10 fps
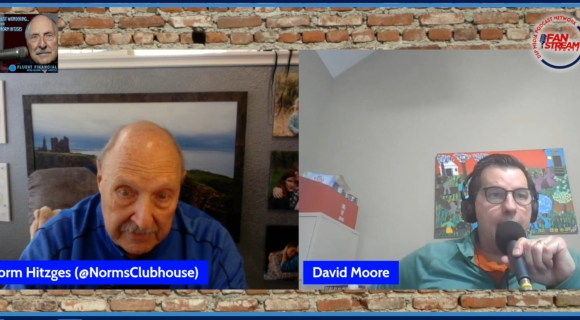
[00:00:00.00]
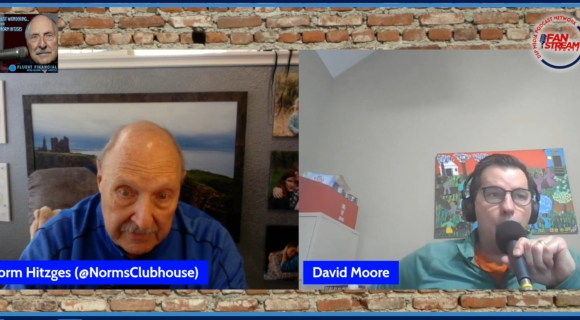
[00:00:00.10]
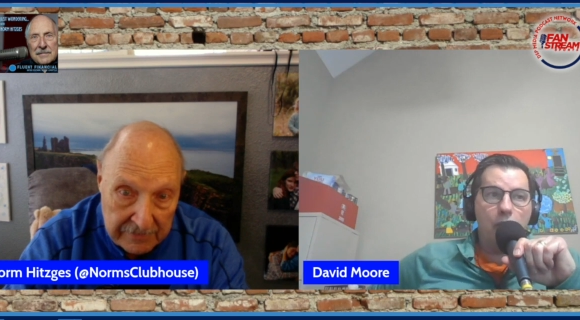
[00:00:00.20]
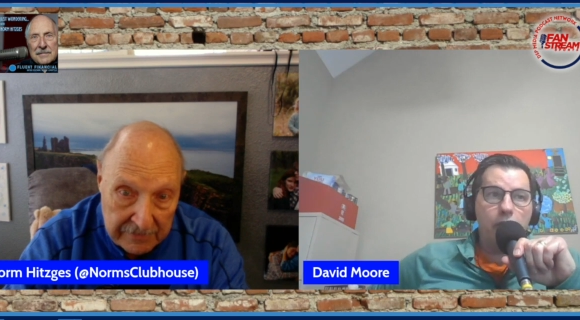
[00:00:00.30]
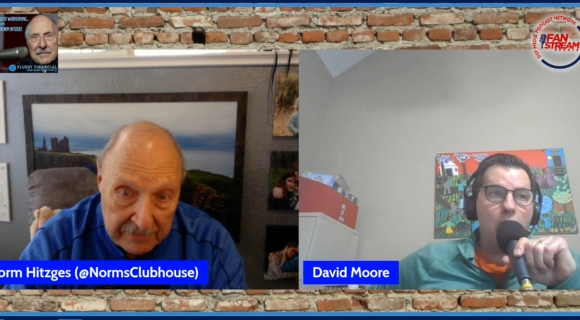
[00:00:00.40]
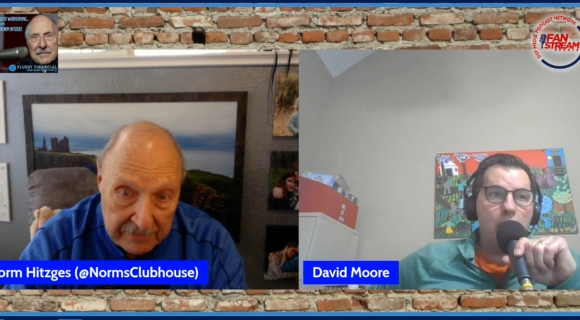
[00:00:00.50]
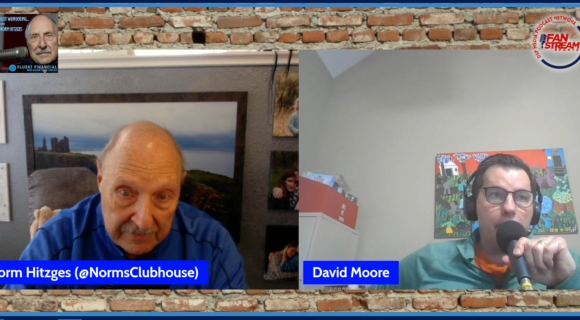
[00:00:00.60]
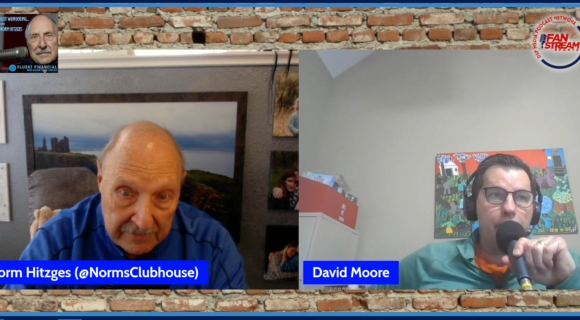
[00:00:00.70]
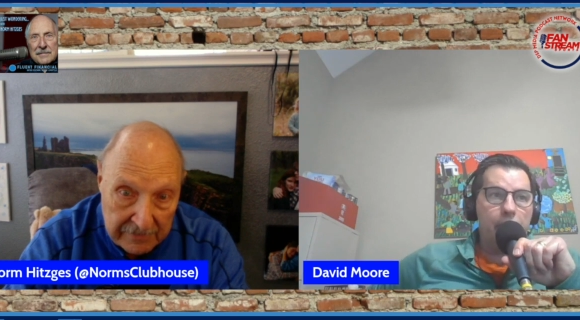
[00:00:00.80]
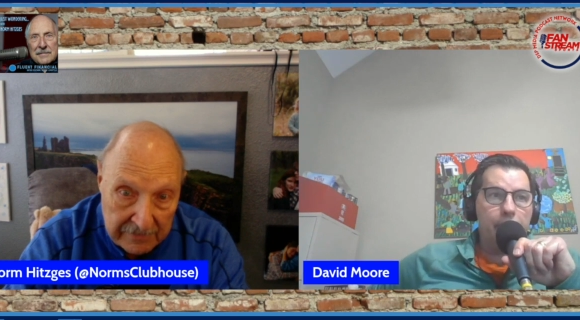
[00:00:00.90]
Speaker 1: and we're
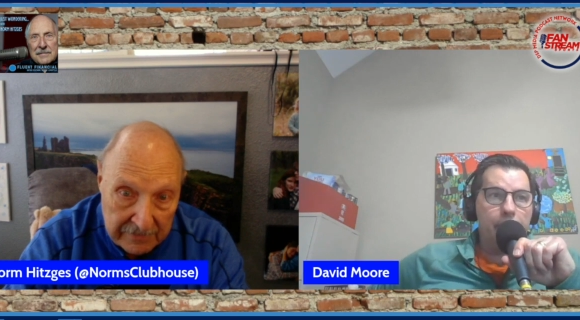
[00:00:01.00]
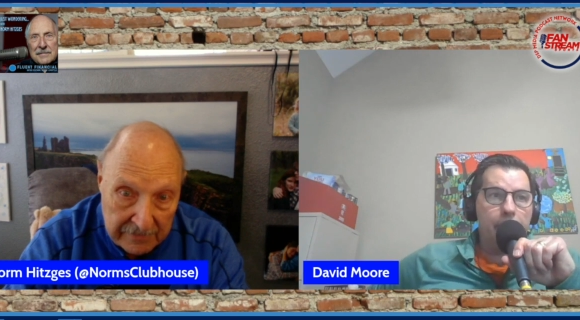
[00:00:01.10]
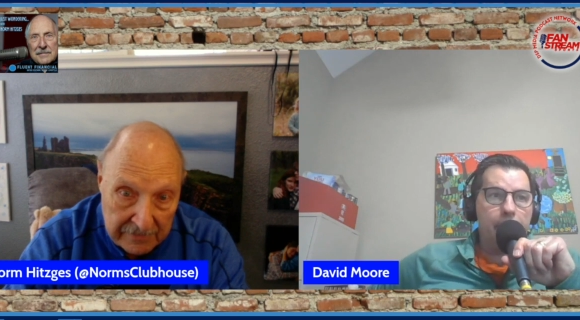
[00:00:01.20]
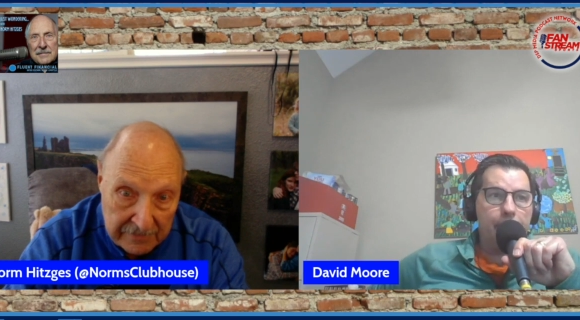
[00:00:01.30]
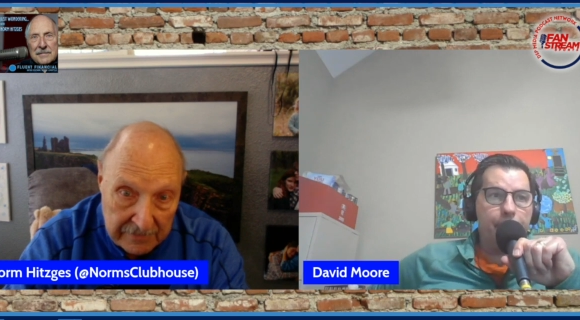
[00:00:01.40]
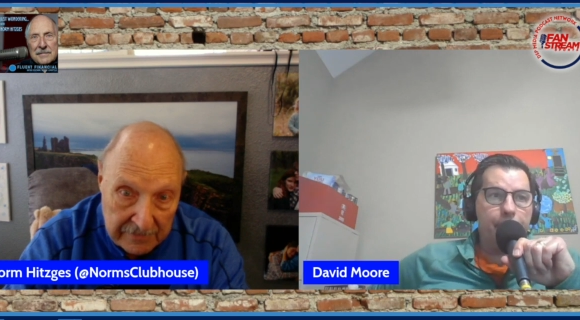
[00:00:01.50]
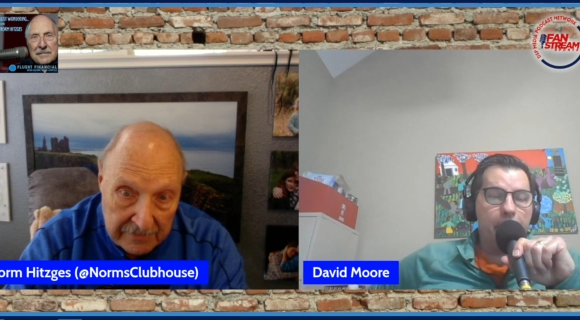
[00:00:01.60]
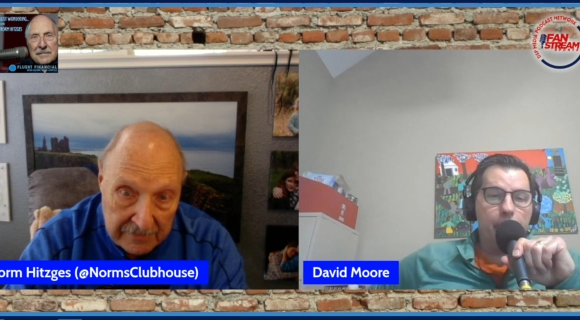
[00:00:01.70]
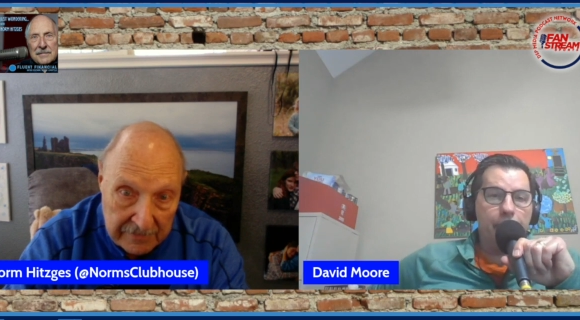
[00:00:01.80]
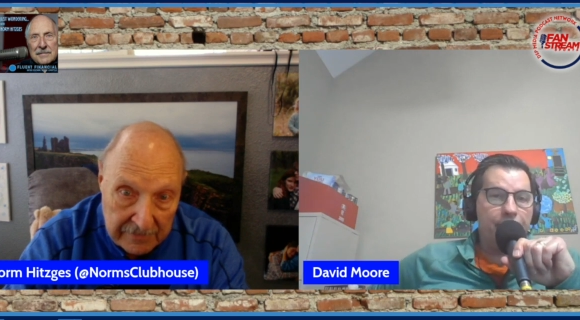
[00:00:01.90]
talking the the
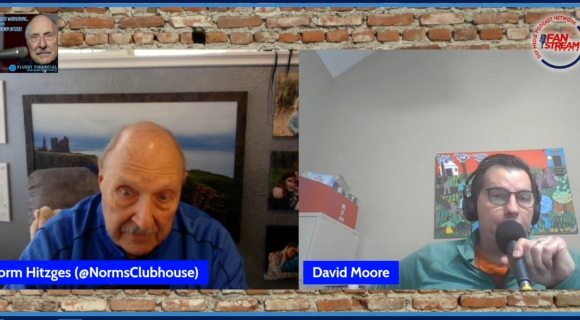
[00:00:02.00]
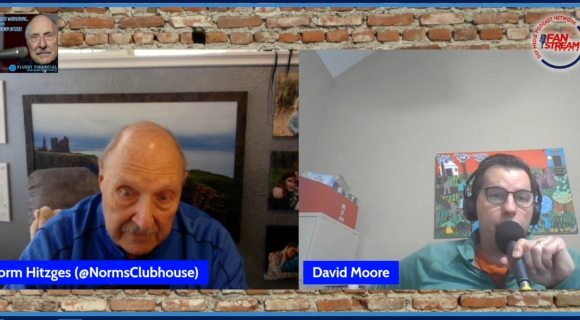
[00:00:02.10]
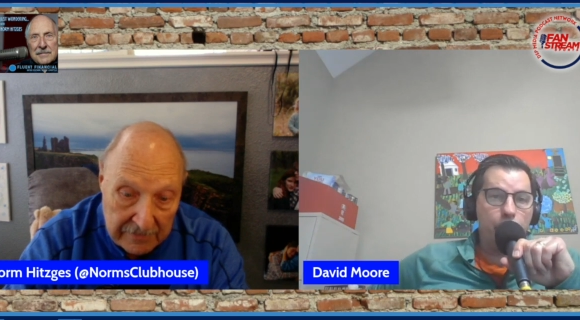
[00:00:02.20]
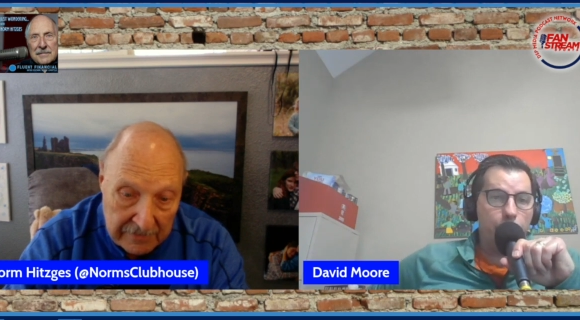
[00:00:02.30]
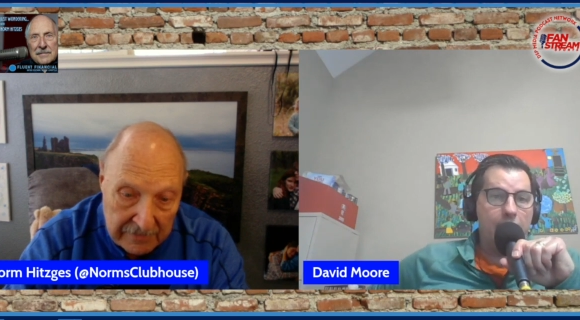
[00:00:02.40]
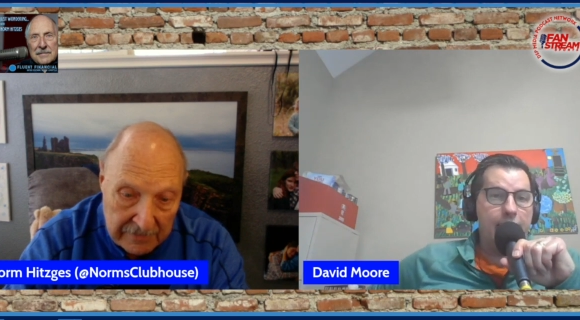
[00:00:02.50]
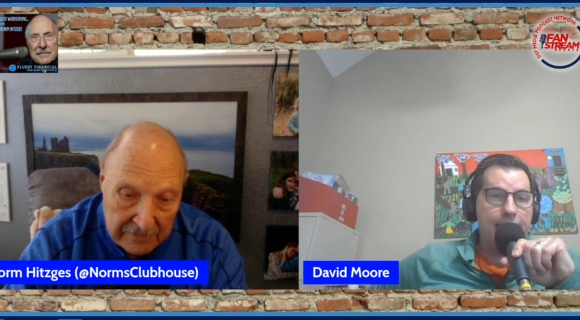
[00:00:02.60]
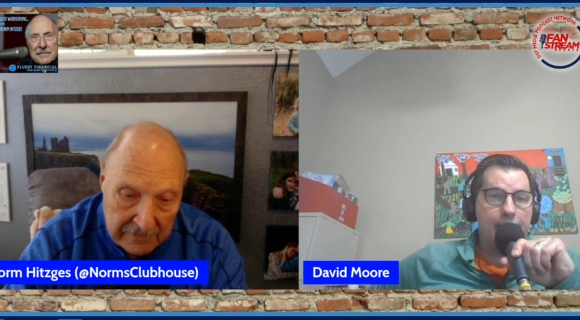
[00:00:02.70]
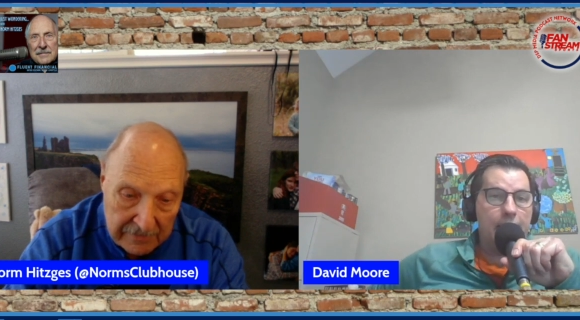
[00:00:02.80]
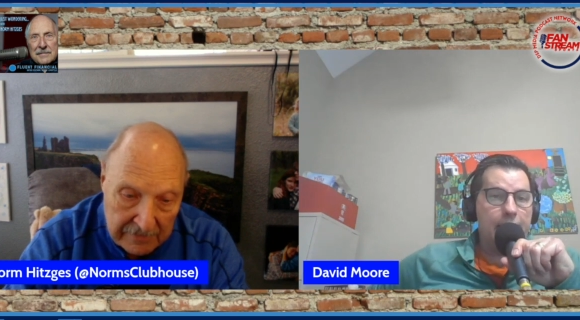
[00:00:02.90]
you know the first two days,